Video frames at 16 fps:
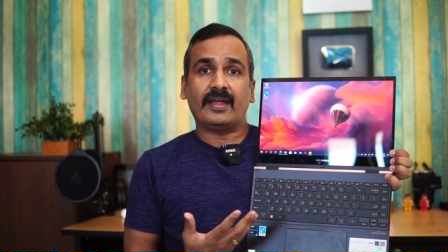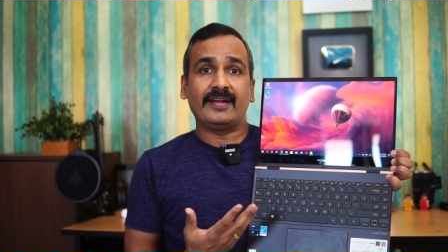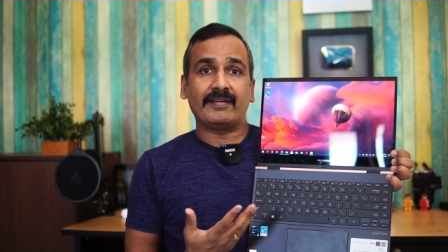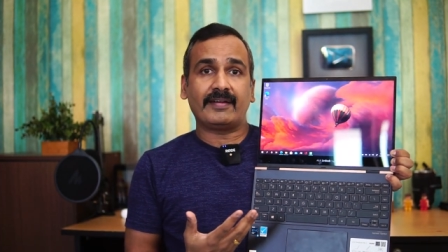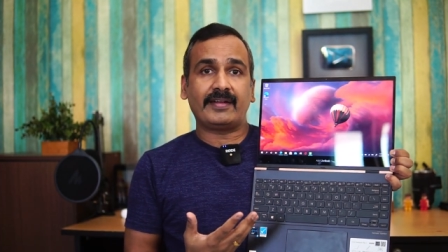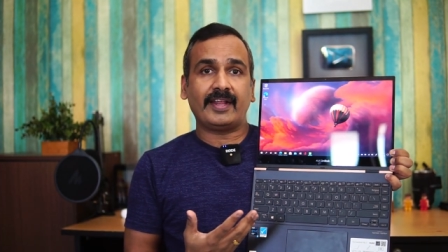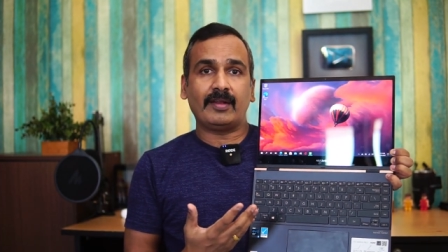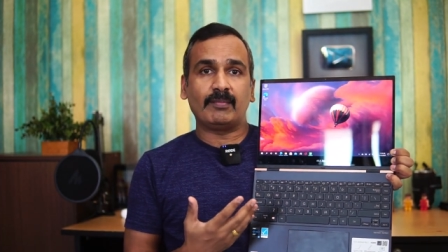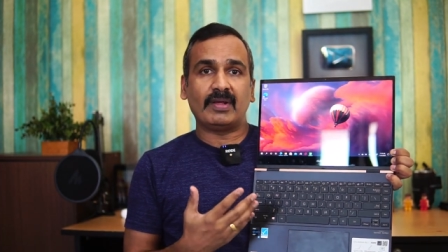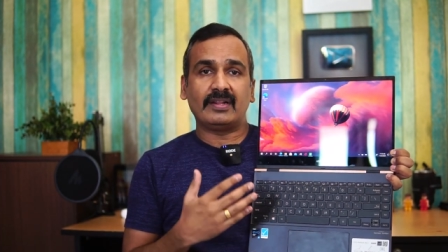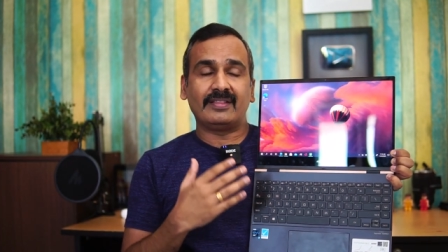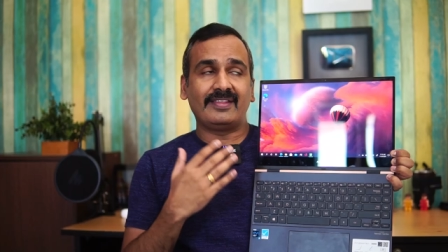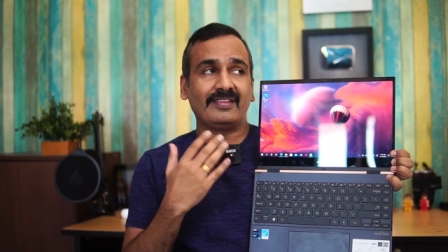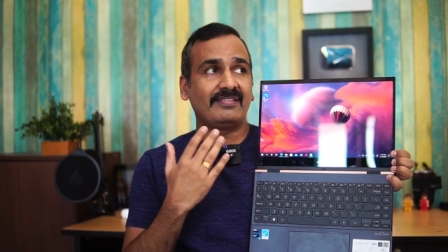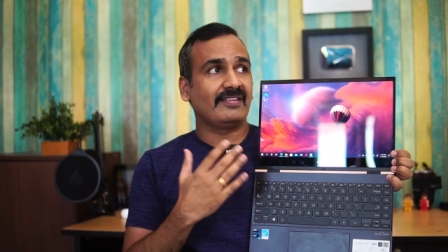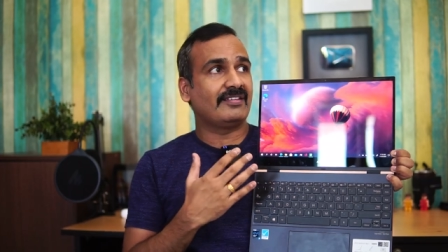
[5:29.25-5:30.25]

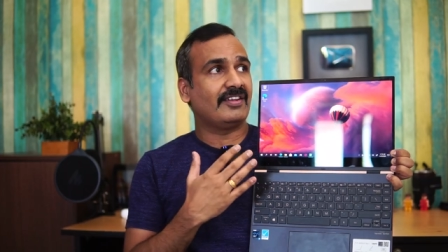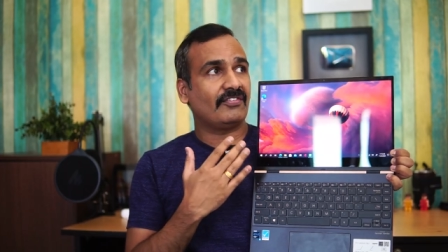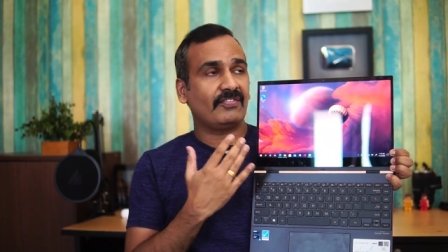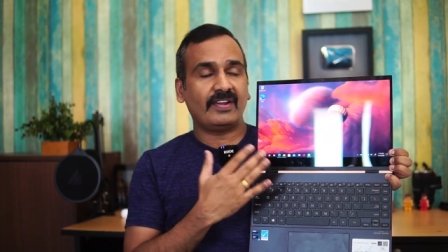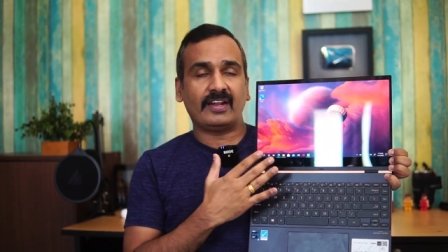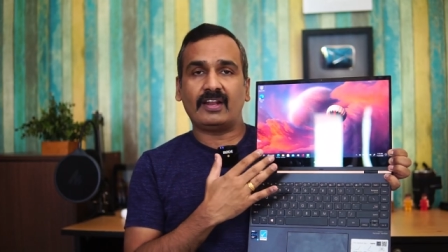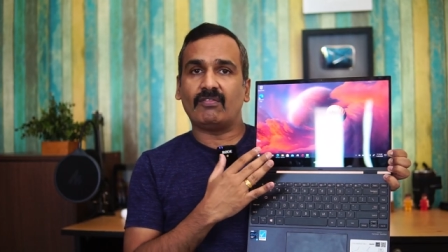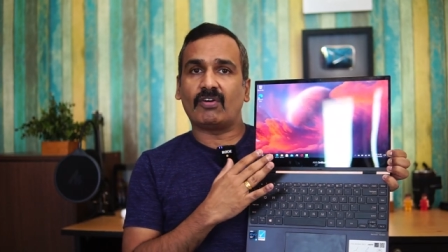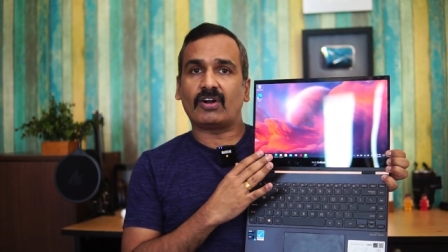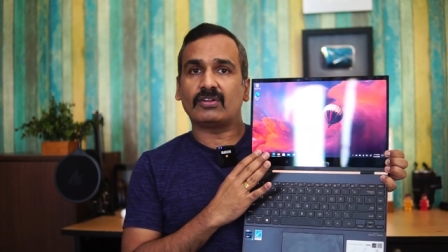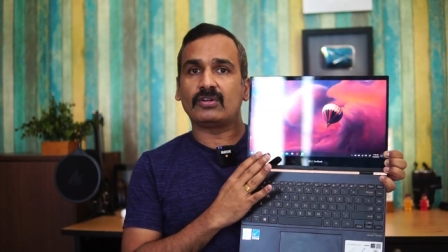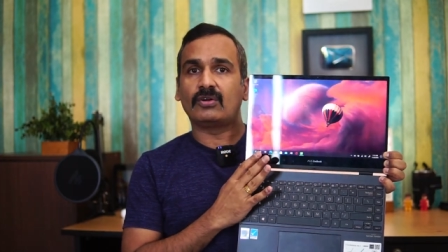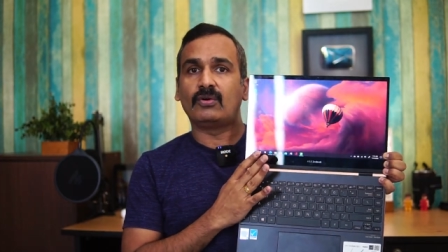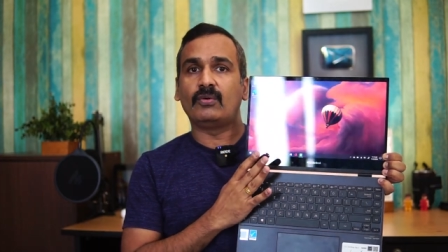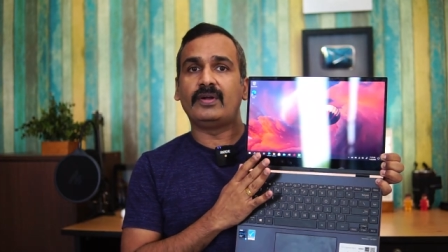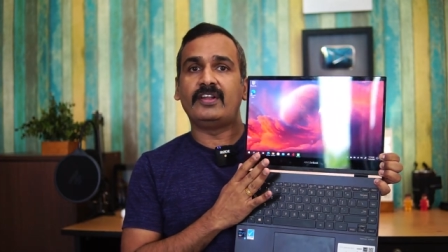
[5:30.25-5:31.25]
entertainment, this is definitely one of
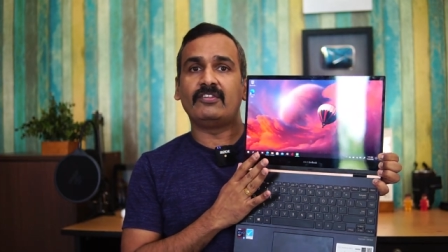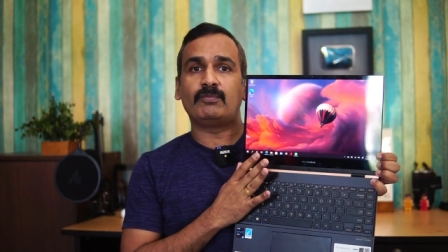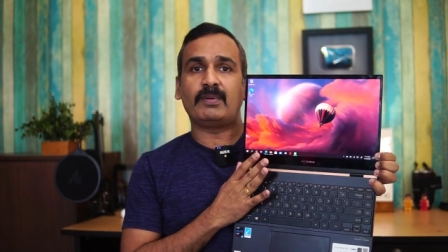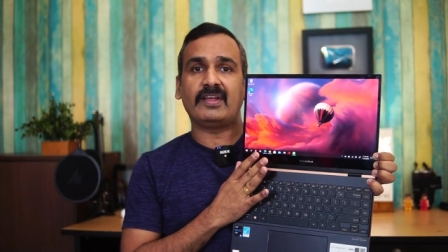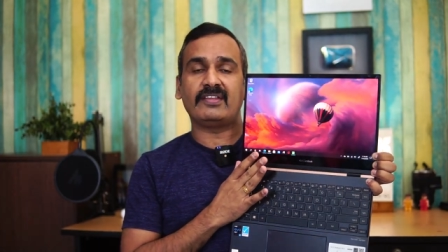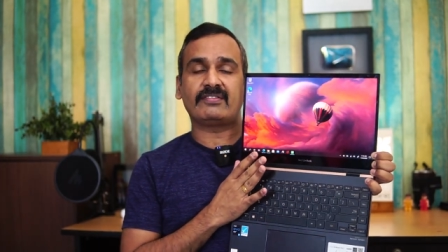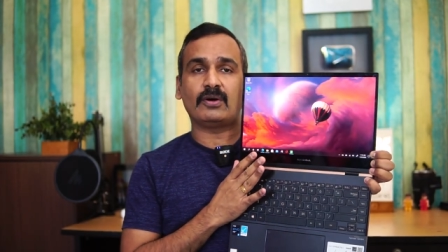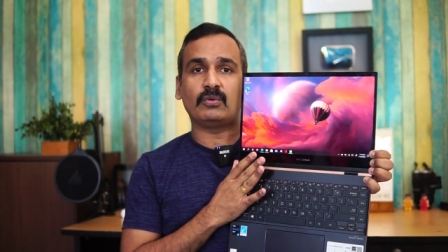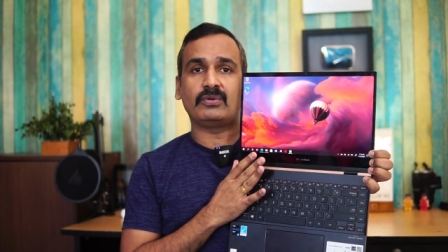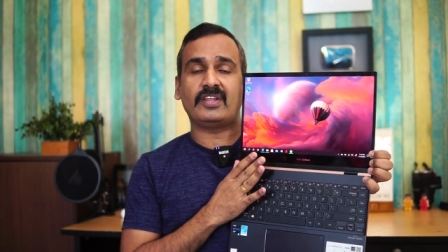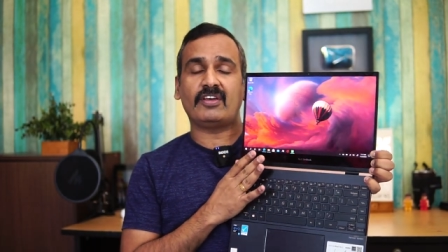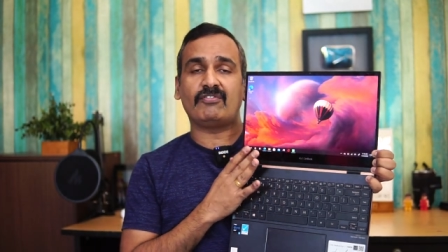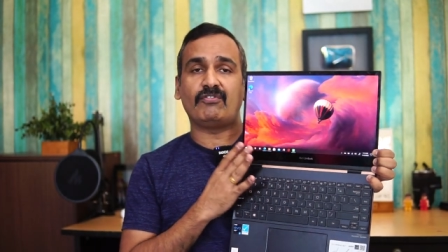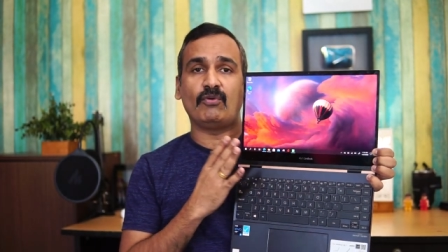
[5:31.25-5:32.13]
the good displays out there.